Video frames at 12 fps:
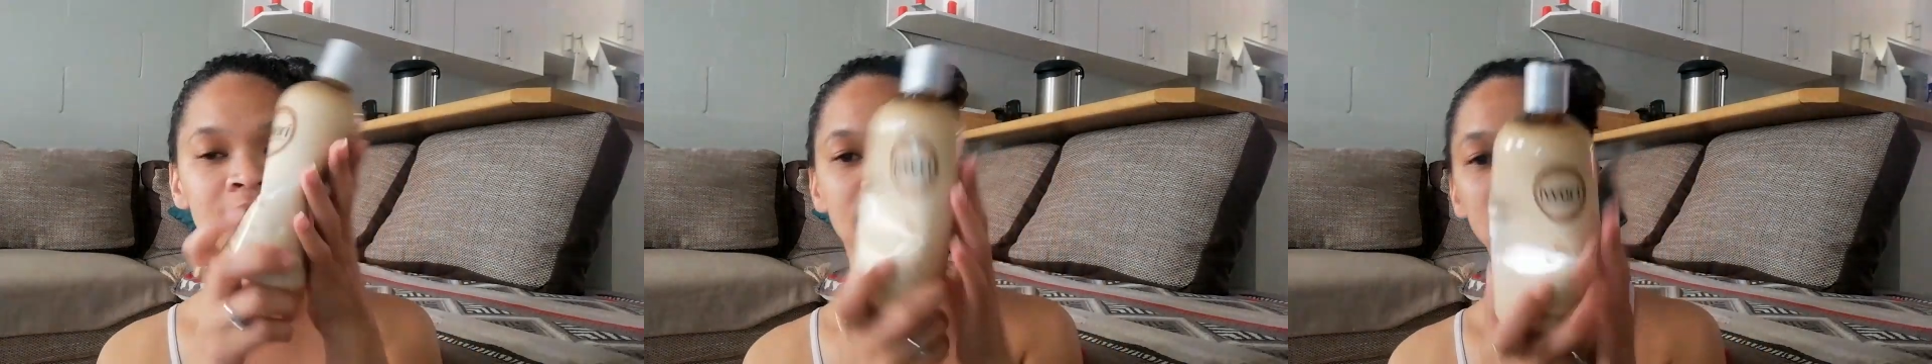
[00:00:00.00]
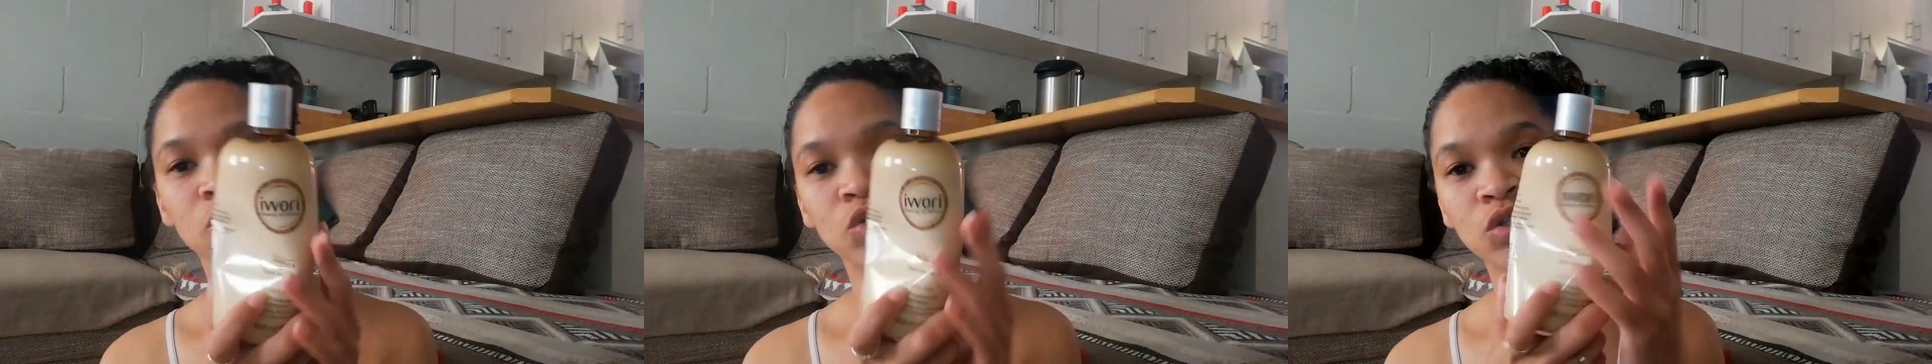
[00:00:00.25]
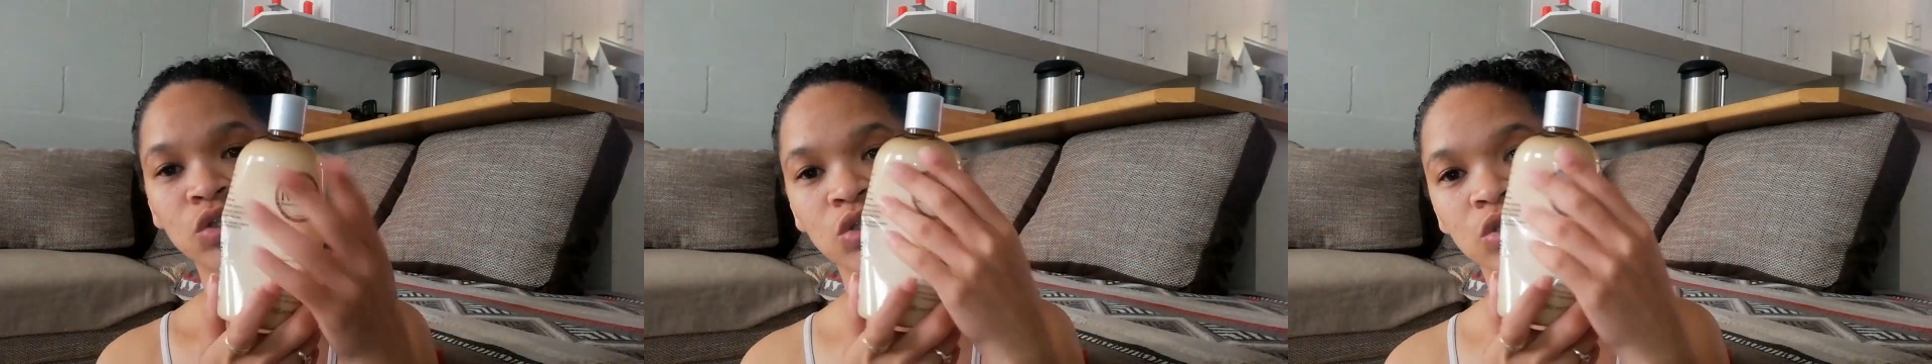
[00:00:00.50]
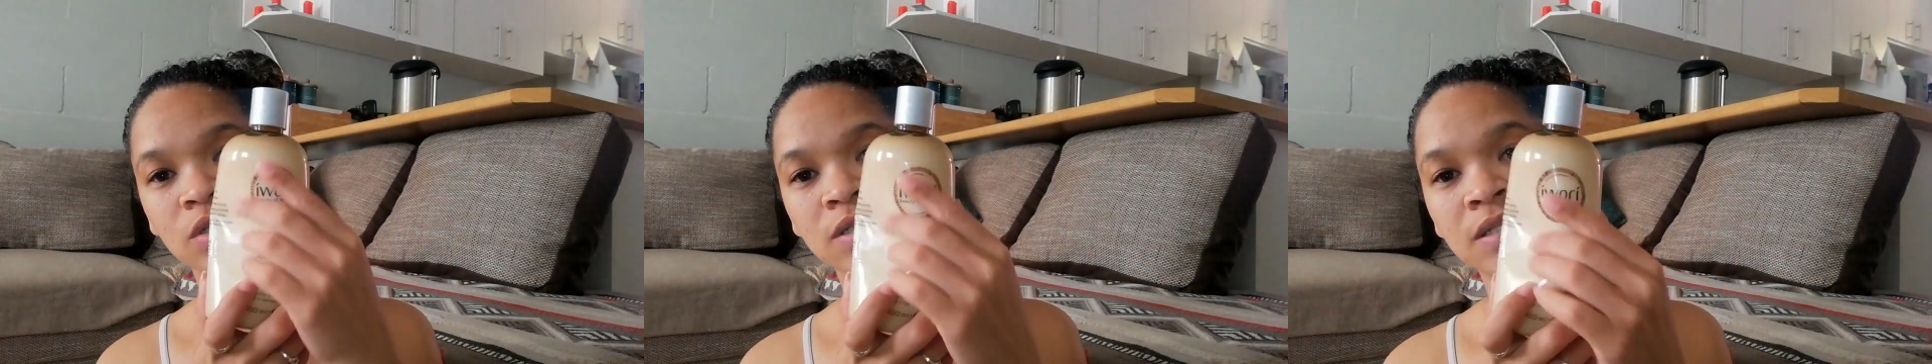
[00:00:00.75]

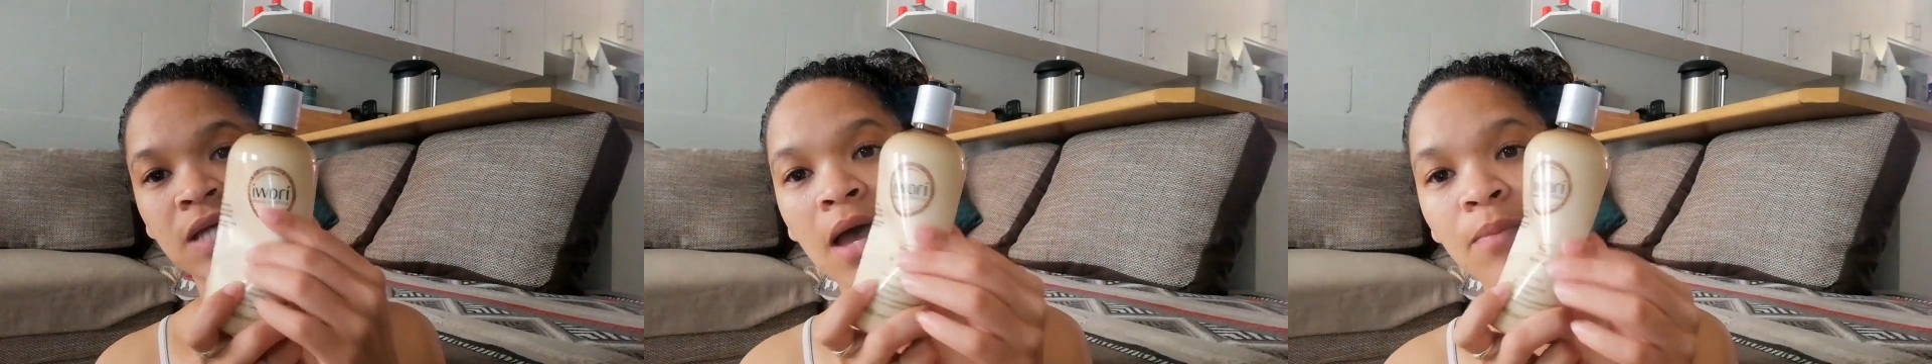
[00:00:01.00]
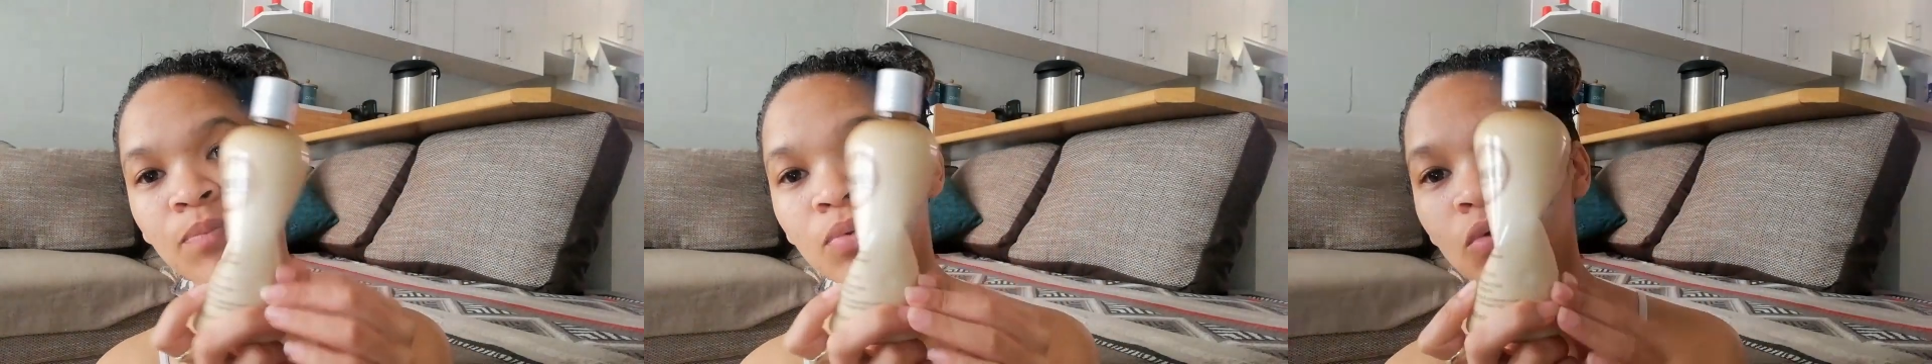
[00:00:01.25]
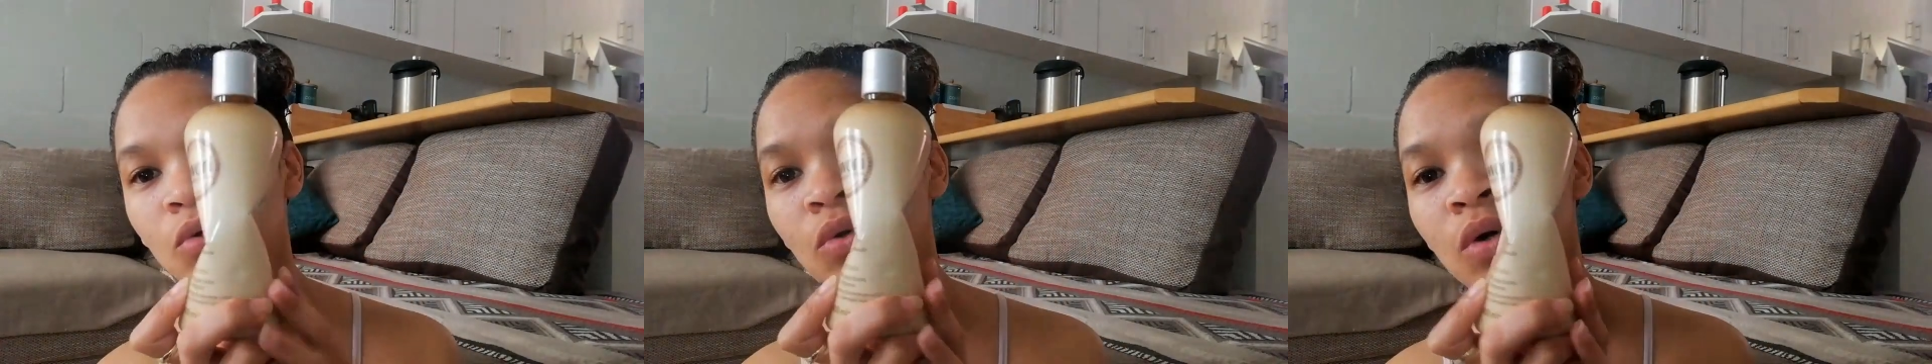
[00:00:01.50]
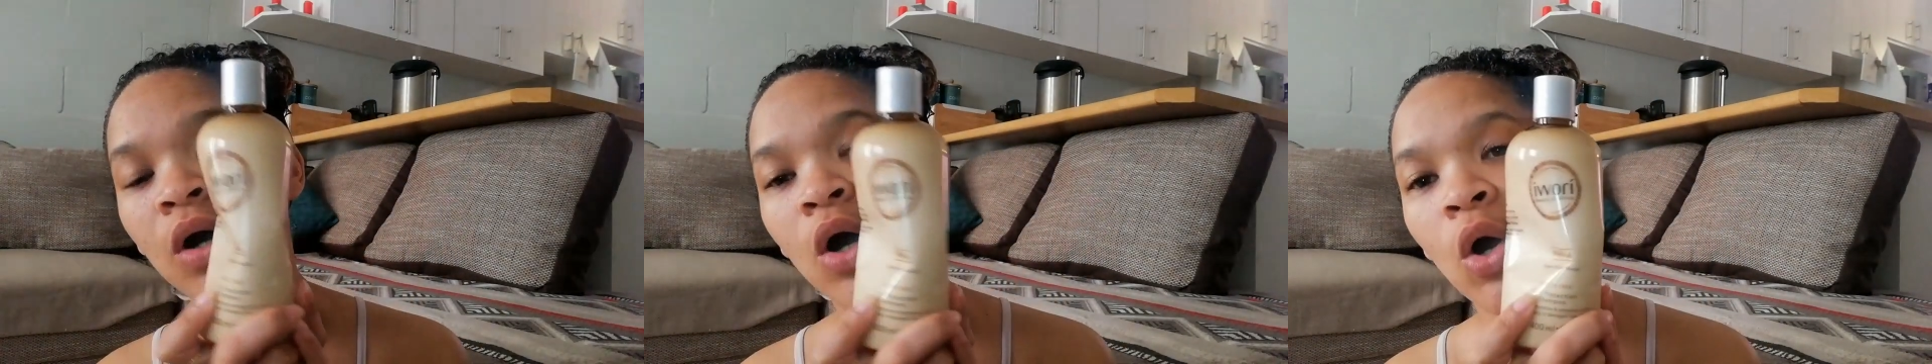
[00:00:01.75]
this shampoo